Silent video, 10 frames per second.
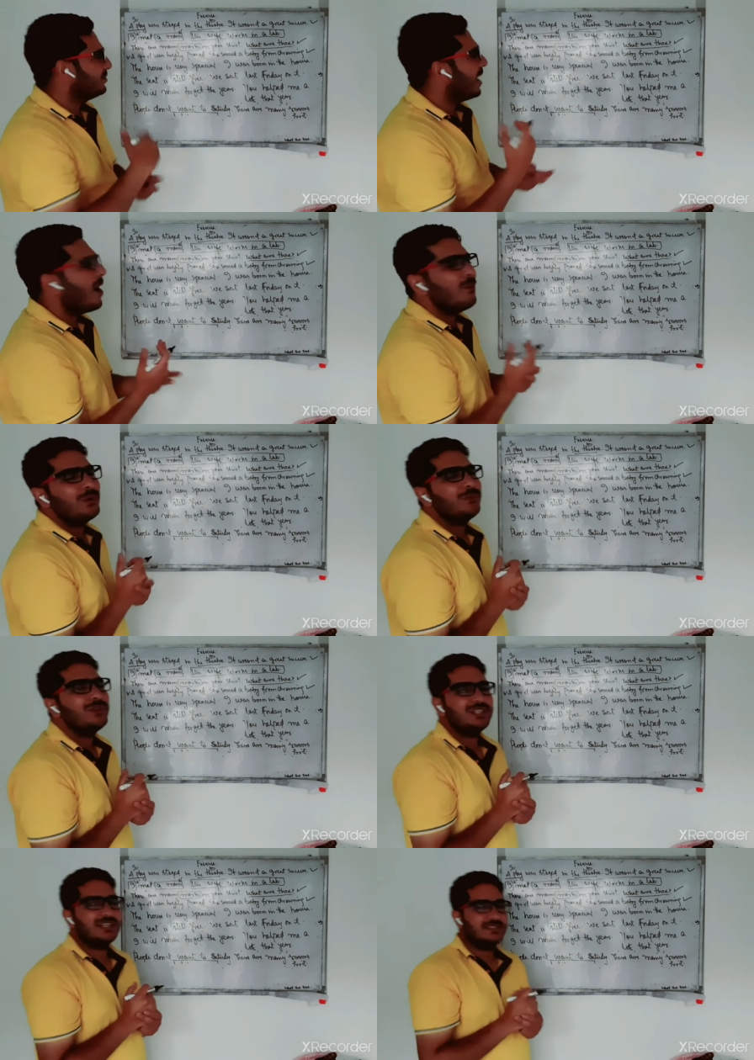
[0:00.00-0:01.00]
how would we
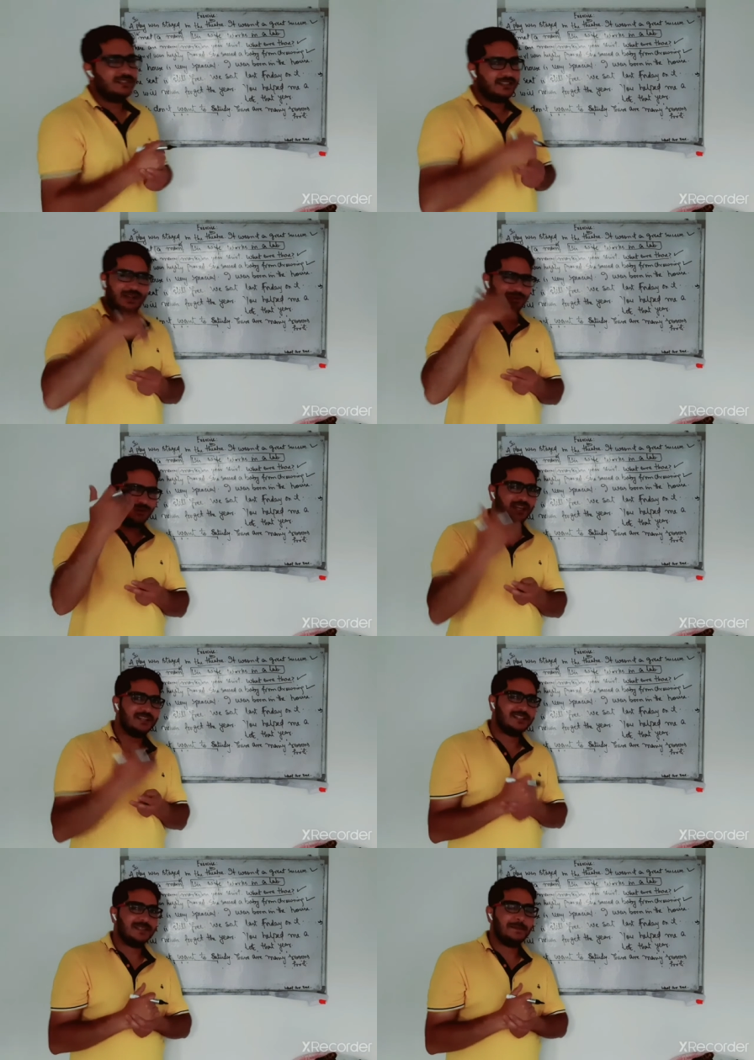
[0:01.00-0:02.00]
change it? Can you guess?